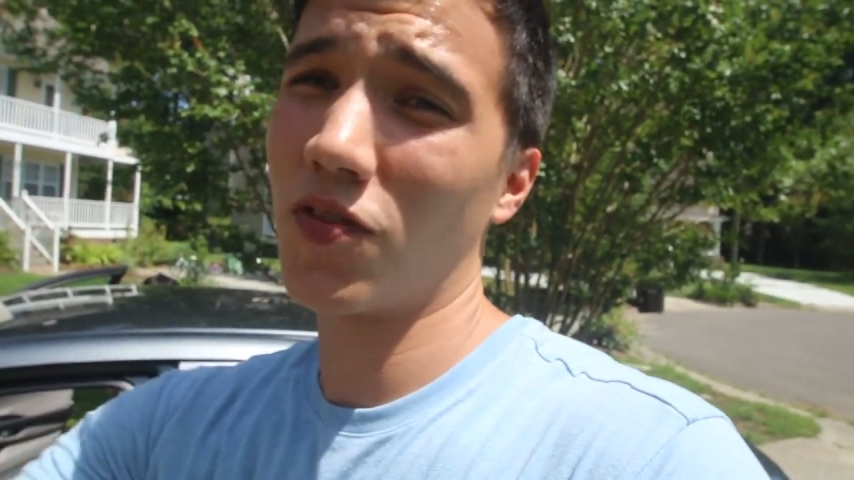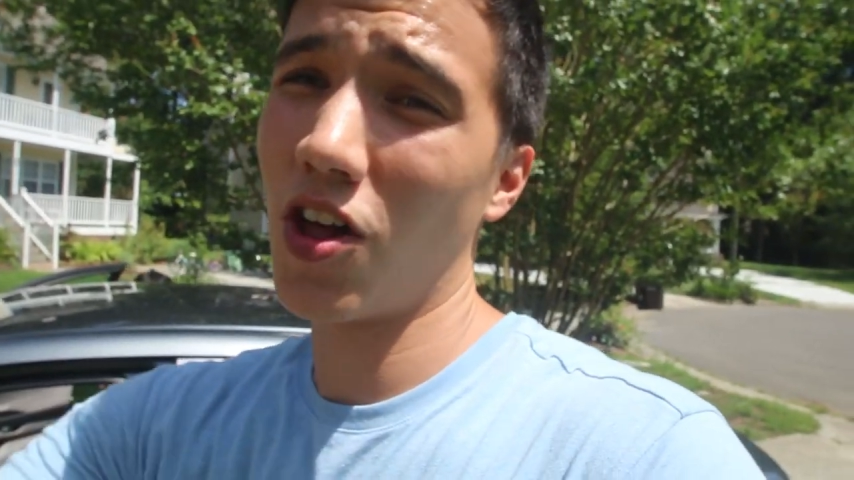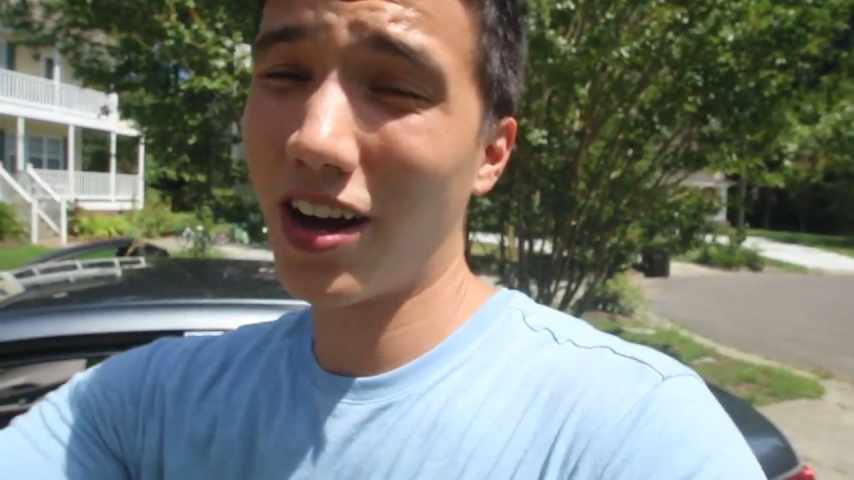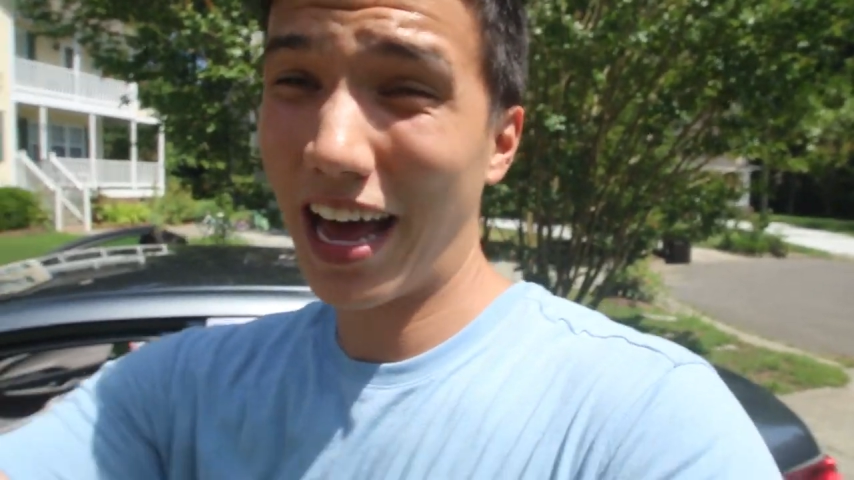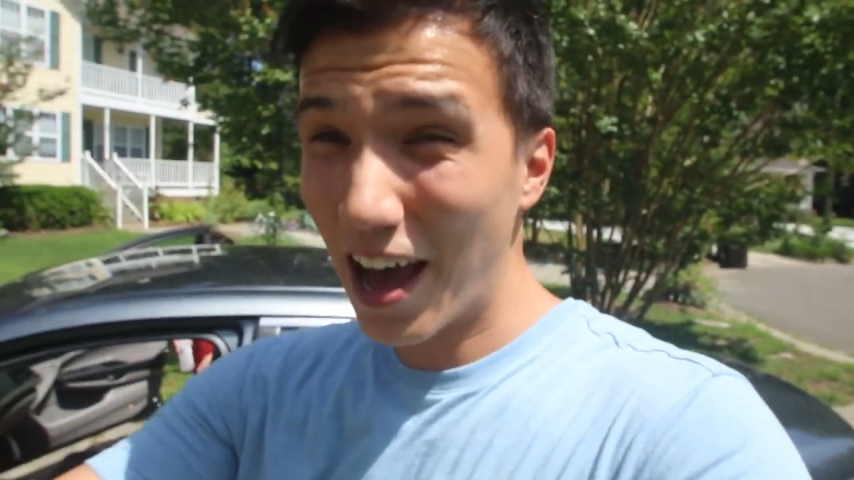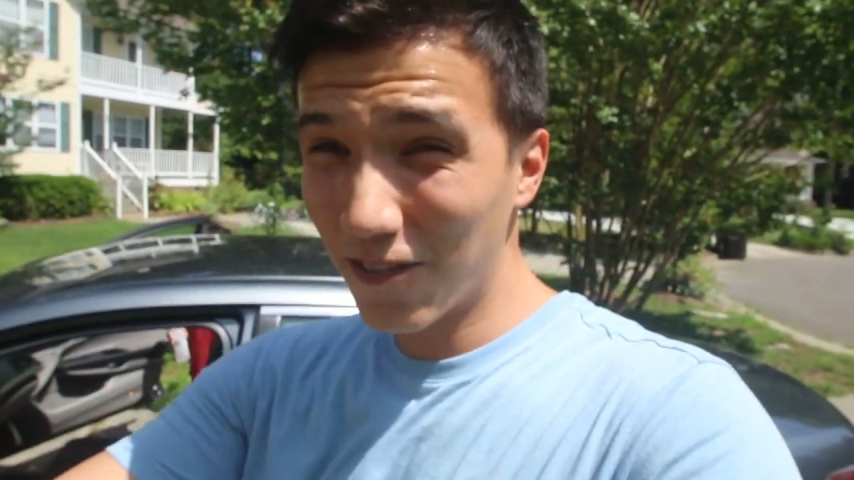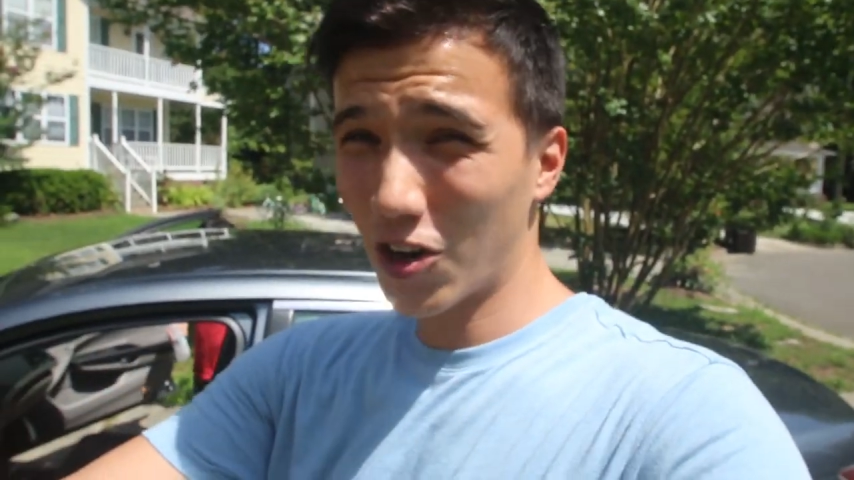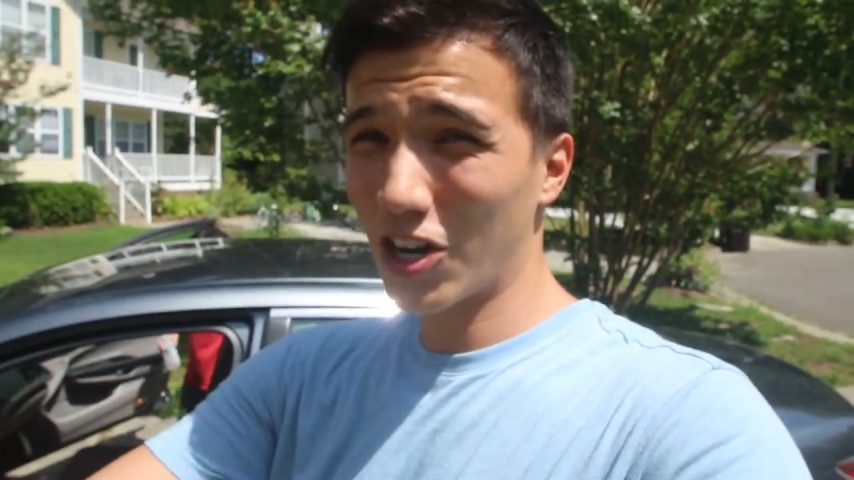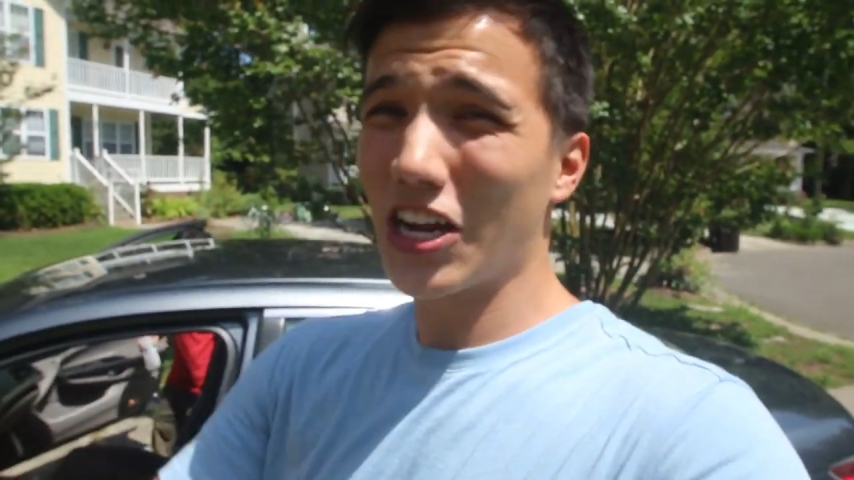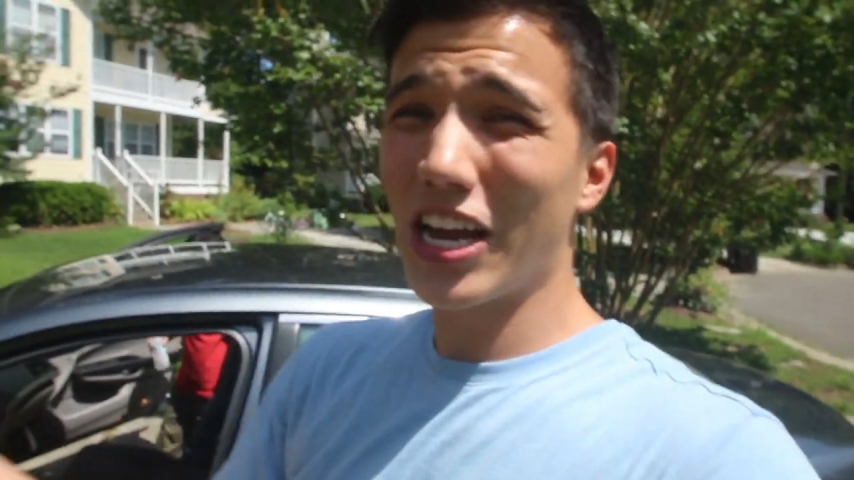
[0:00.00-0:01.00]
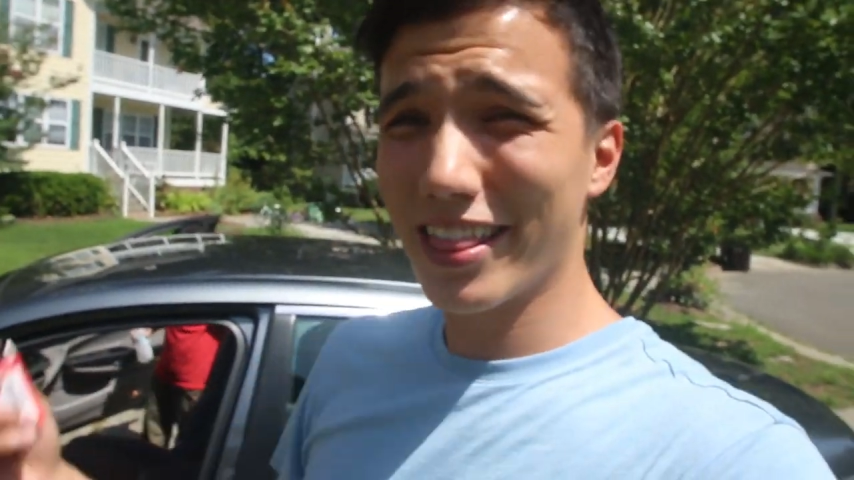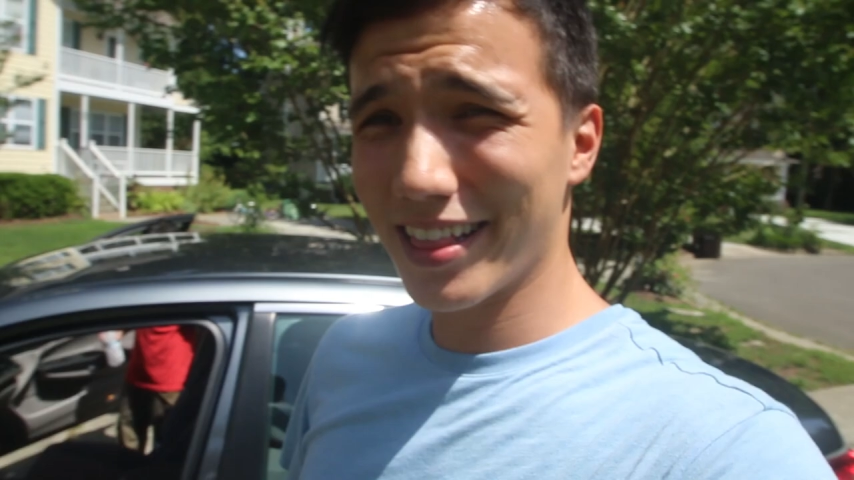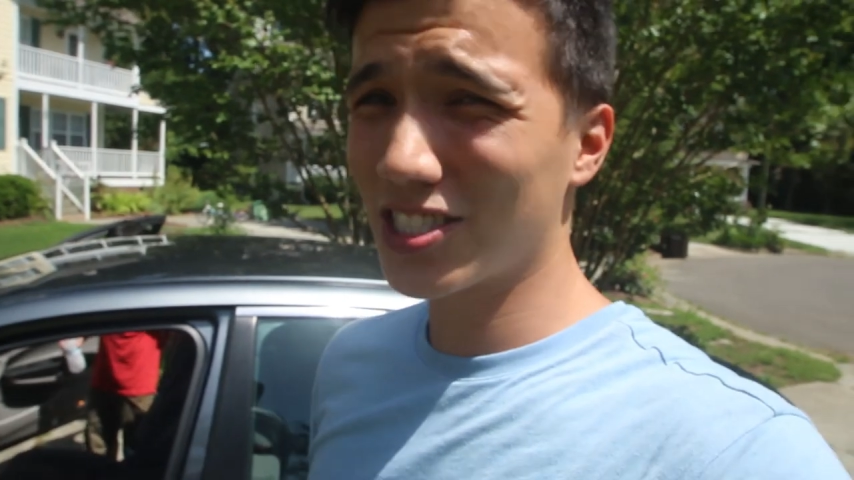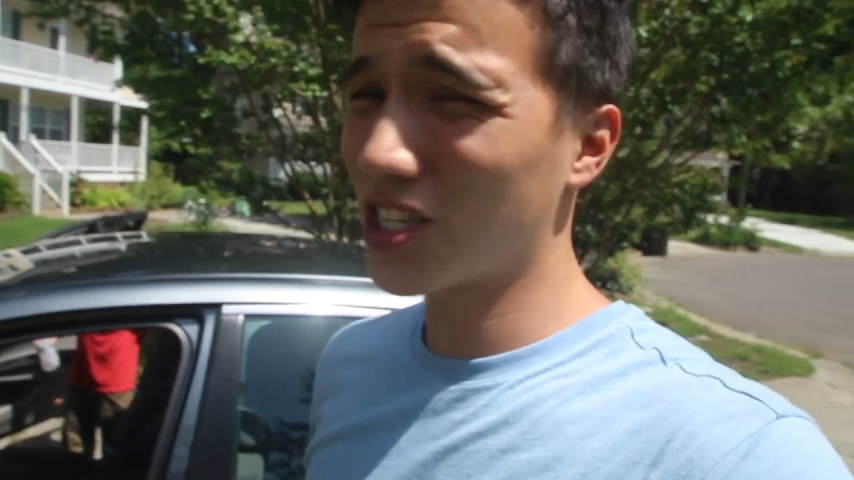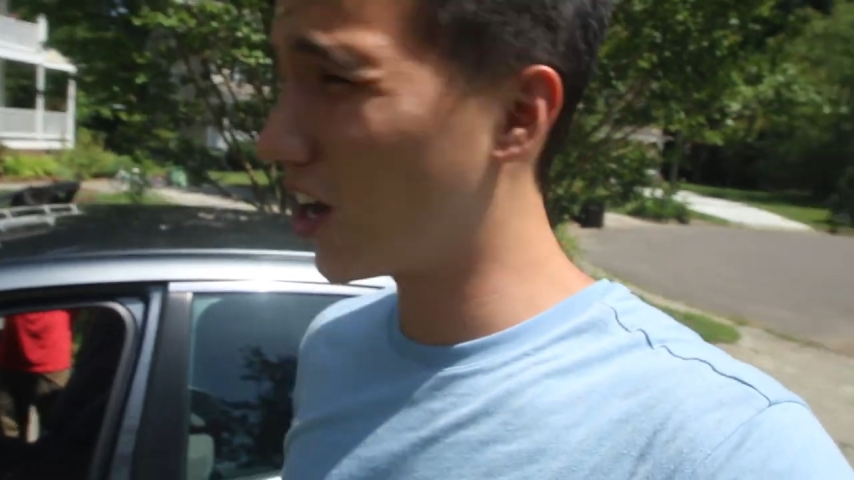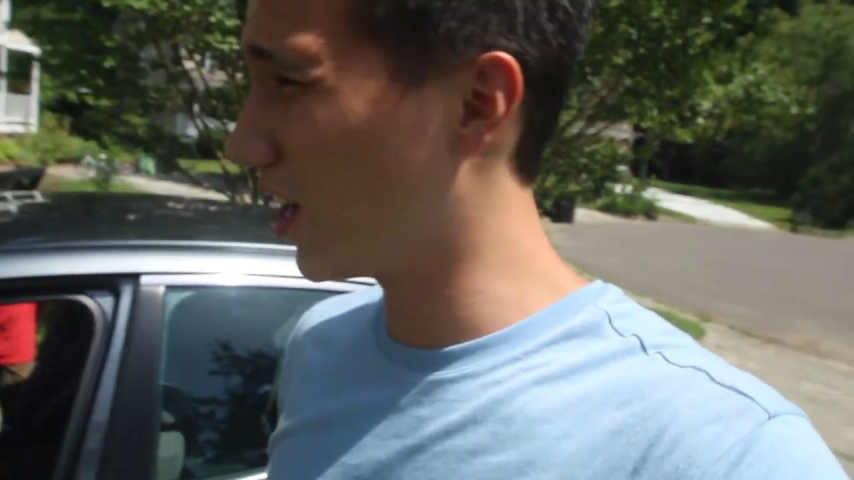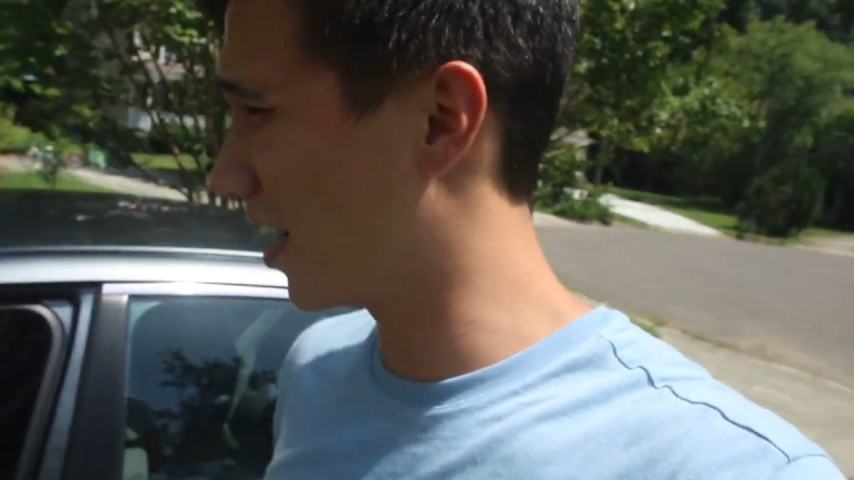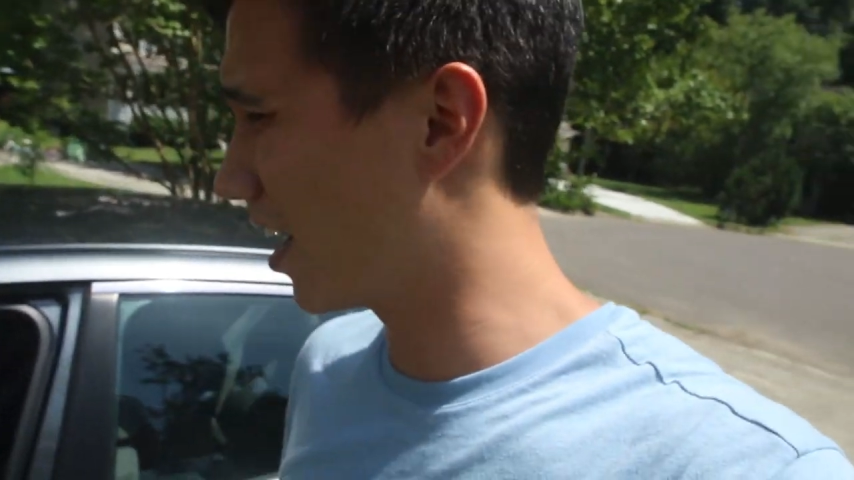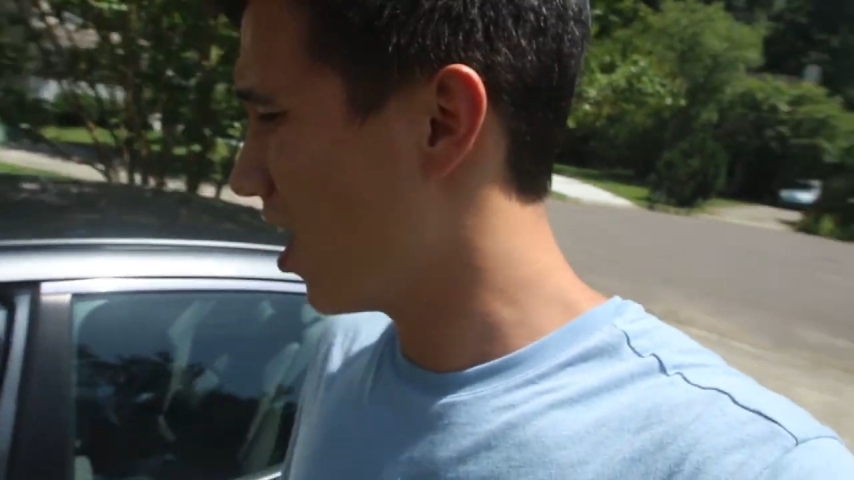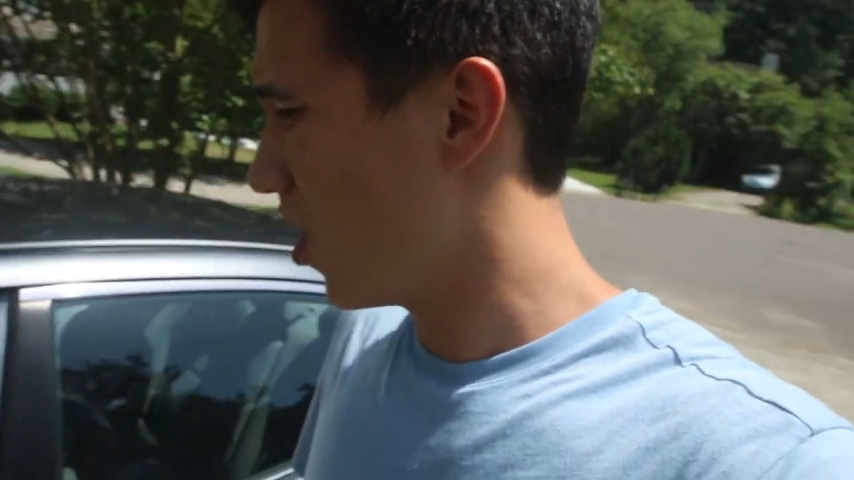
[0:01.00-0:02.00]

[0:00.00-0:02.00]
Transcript: vlog ever in this car